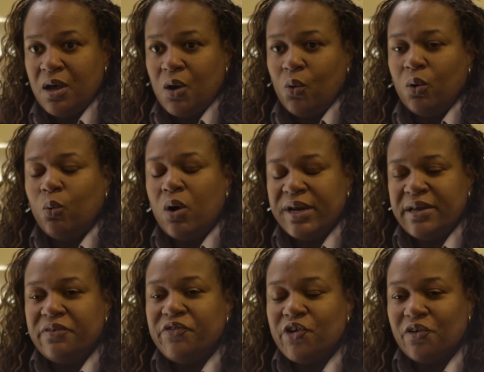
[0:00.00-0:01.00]
Well, what
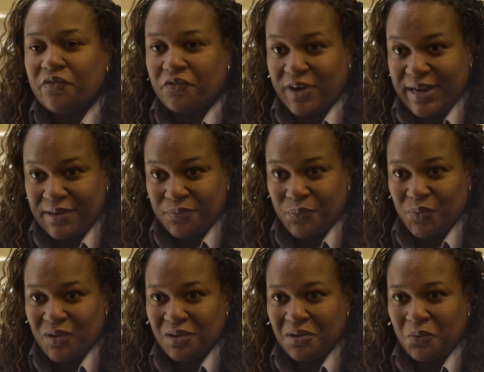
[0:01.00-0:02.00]
if your friend
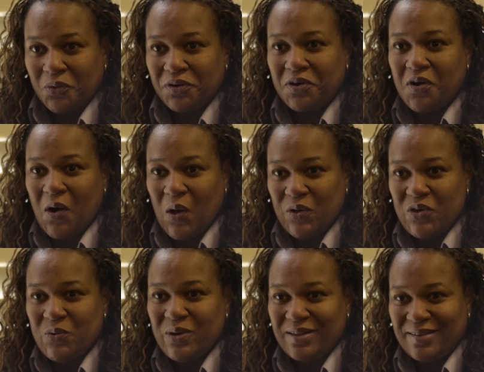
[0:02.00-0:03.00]
were to call
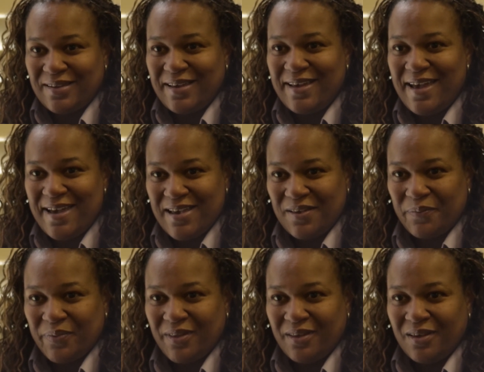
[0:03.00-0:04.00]
you and say, hey,
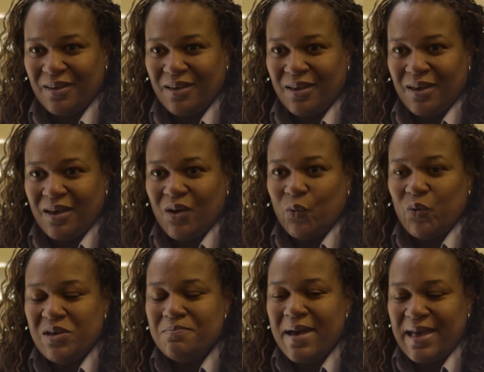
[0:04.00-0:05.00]

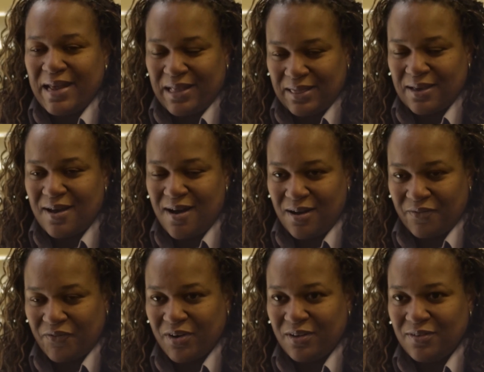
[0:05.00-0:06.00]
we met at the
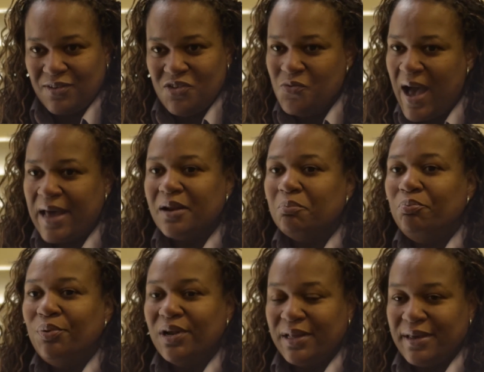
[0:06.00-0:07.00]
conference. You had a
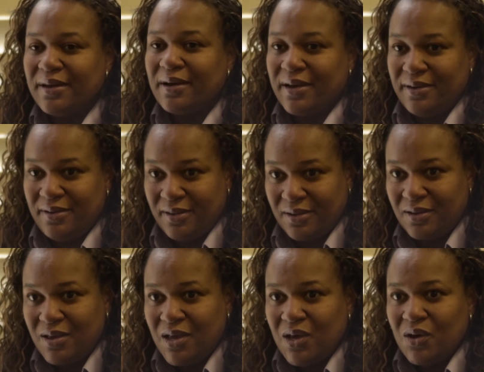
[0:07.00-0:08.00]
brilliant idea.
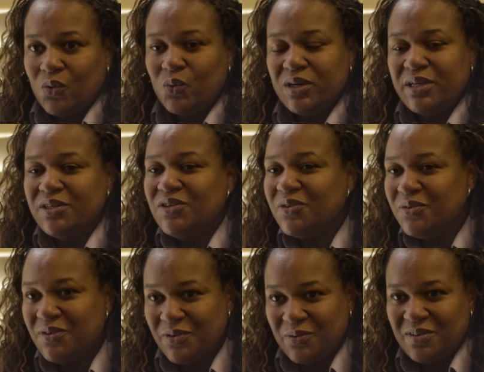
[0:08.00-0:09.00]
What did you
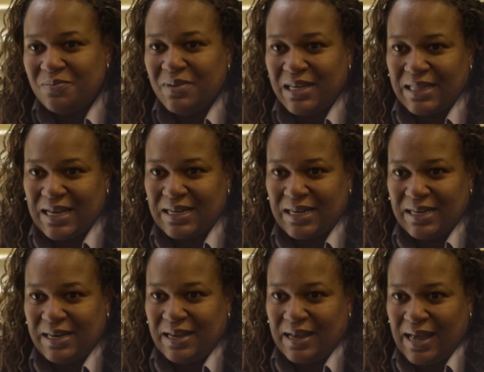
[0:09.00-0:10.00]
do to make that
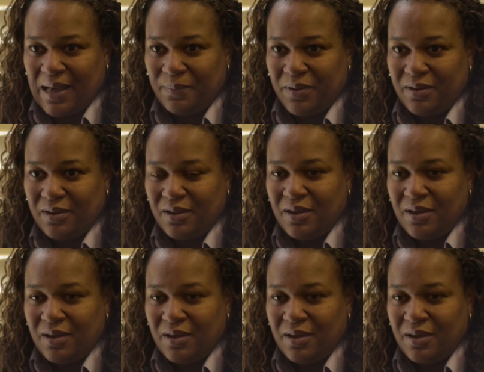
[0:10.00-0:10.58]
idea happen?